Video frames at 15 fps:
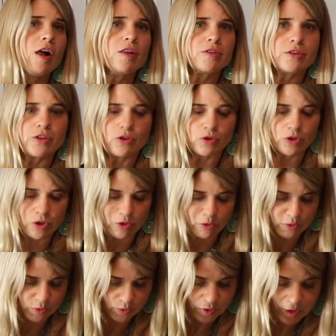also
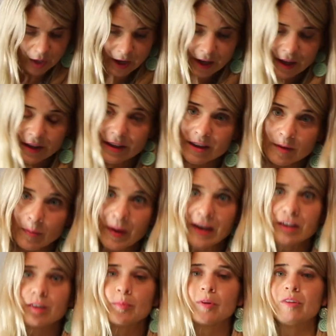use an
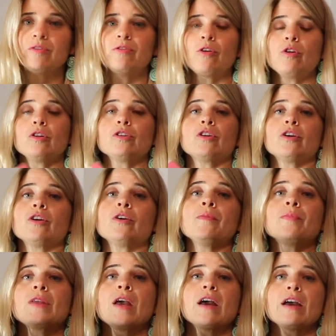expandable folder,
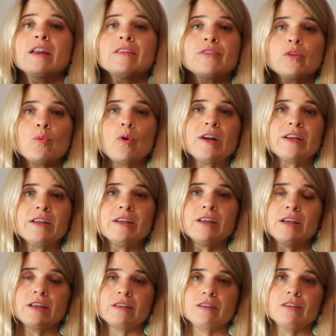and if you
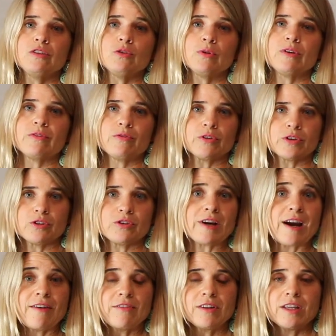wanted to do it for
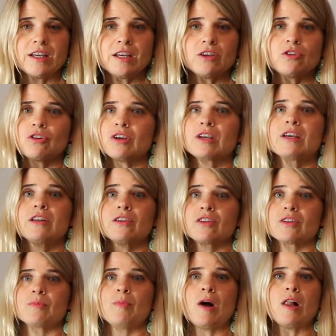traveling, you could get a
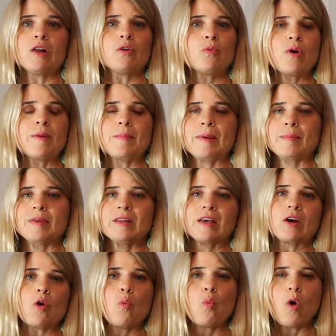smaller one, maybe
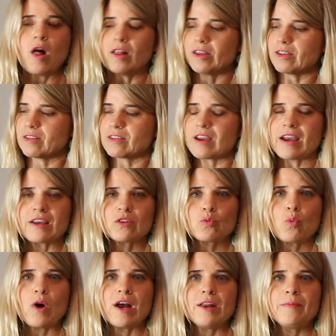like a wallet size
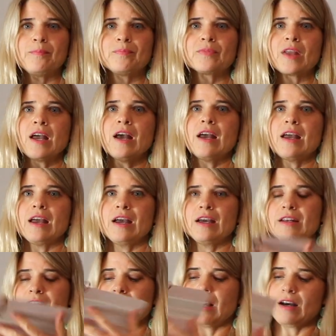one,
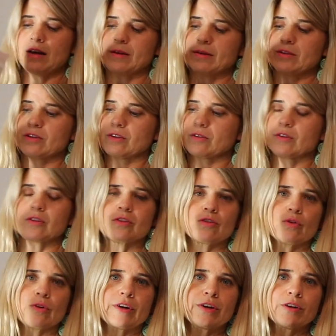and just
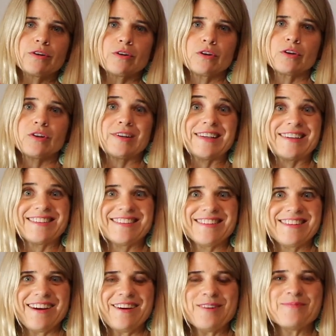store your goodies in
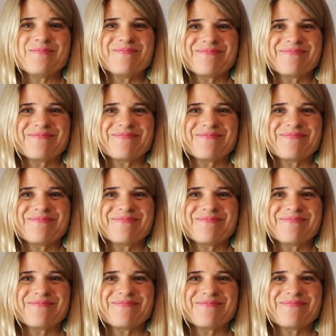there.